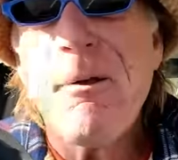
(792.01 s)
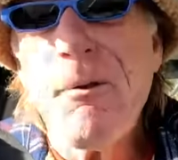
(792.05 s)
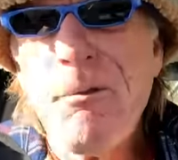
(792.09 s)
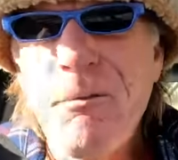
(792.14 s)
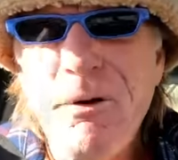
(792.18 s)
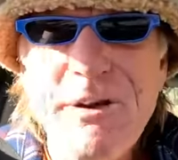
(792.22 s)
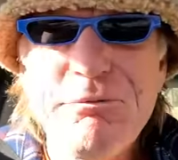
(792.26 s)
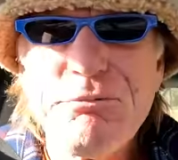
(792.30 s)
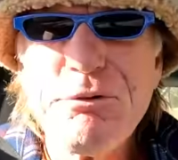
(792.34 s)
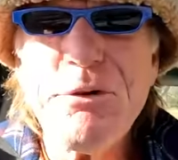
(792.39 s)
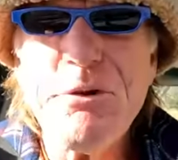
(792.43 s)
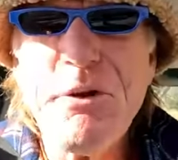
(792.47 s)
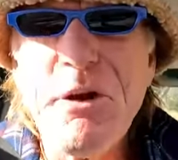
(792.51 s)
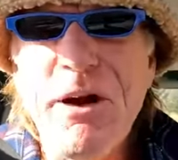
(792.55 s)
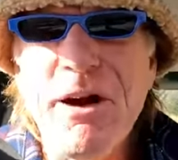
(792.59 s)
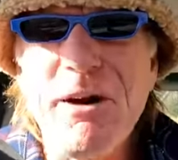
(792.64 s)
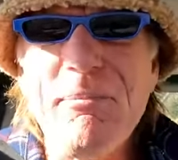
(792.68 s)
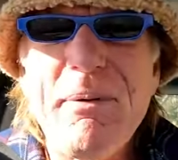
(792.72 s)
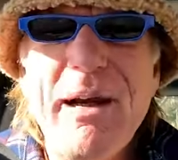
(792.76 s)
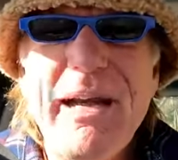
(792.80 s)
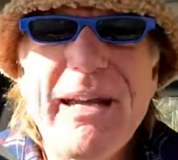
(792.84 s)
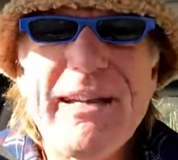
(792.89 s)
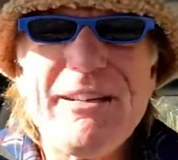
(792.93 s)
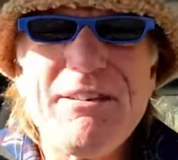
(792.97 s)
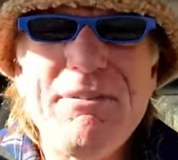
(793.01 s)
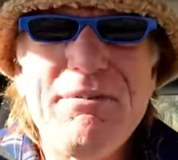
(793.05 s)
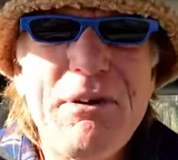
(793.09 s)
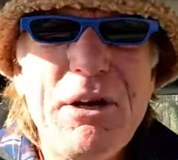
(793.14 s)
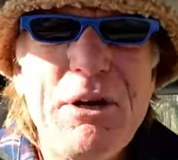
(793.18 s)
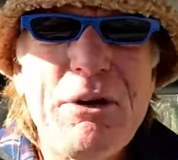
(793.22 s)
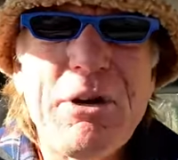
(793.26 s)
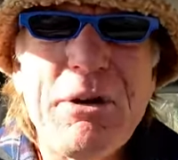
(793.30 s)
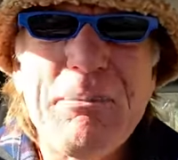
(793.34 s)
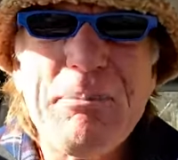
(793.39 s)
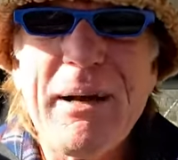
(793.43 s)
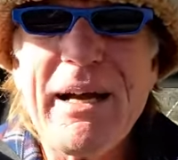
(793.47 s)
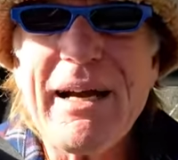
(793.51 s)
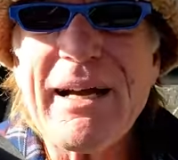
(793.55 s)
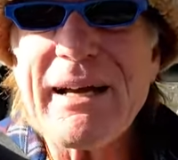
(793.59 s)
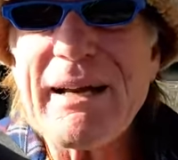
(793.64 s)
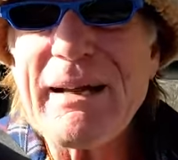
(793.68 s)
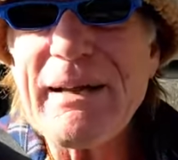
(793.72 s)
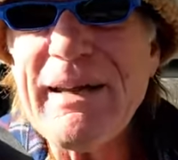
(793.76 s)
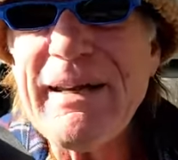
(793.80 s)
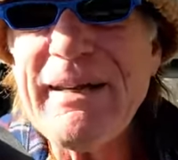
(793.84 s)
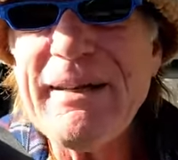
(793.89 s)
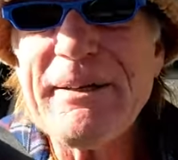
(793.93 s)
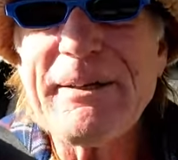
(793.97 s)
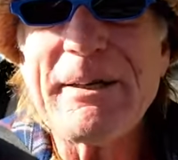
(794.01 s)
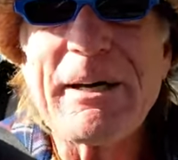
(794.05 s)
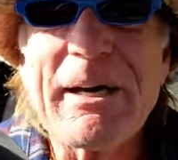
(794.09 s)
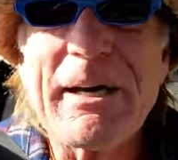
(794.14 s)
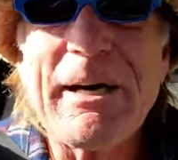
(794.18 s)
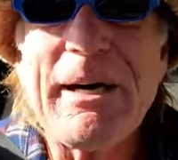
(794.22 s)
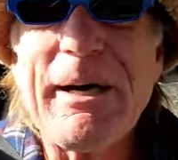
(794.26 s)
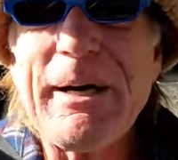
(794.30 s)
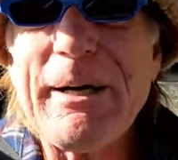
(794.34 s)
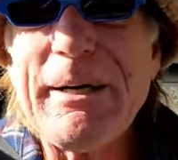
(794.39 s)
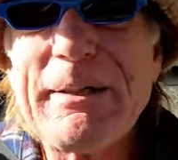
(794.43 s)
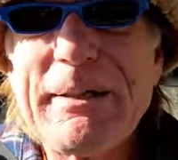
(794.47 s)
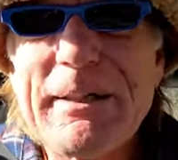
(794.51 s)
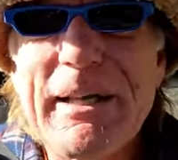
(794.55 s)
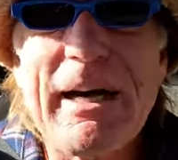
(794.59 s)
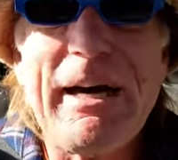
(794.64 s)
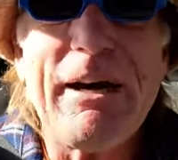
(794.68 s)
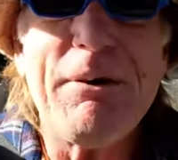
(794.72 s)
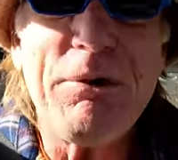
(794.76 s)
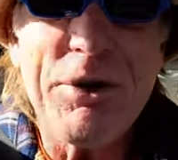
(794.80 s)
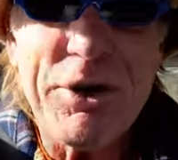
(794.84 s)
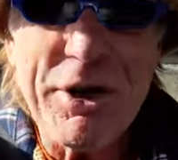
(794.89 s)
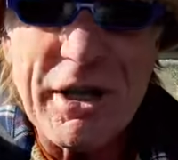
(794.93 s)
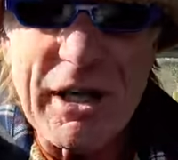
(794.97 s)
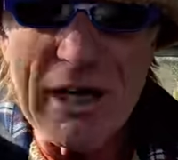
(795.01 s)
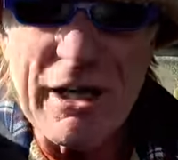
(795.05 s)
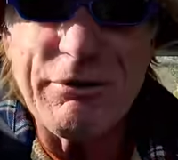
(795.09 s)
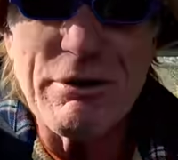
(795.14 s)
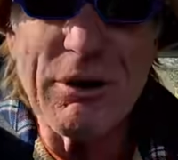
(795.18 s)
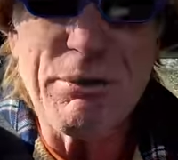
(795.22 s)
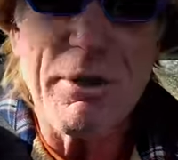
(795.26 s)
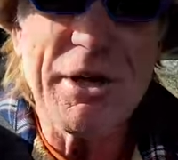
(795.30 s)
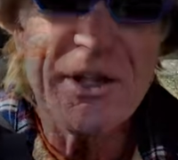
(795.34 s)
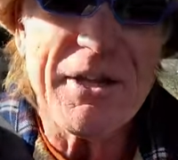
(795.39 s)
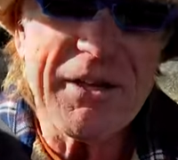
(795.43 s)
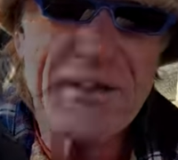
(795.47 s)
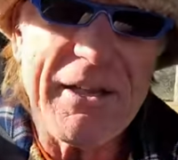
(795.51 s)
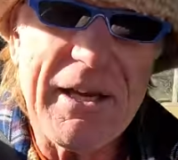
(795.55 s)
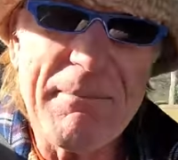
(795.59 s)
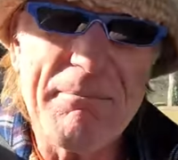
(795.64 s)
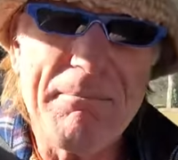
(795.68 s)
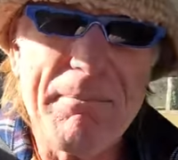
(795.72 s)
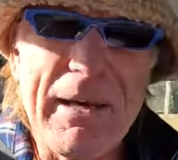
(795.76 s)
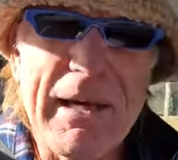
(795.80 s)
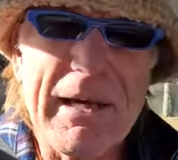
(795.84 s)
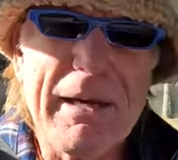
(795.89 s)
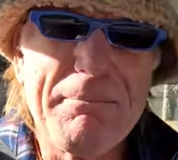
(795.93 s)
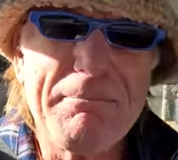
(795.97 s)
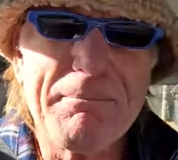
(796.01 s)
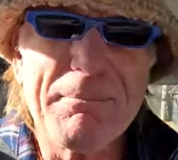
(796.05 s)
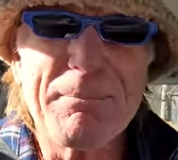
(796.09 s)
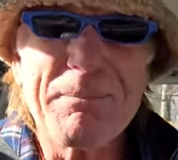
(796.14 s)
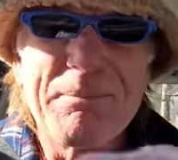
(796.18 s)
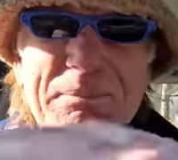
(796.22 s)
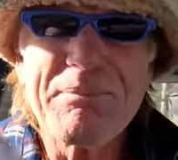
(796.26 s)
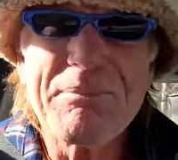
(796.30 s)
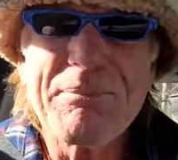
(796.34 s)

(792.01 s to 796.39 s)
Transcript: whether or not I make a vlog about cleaning the car today, I want to go to one of them um,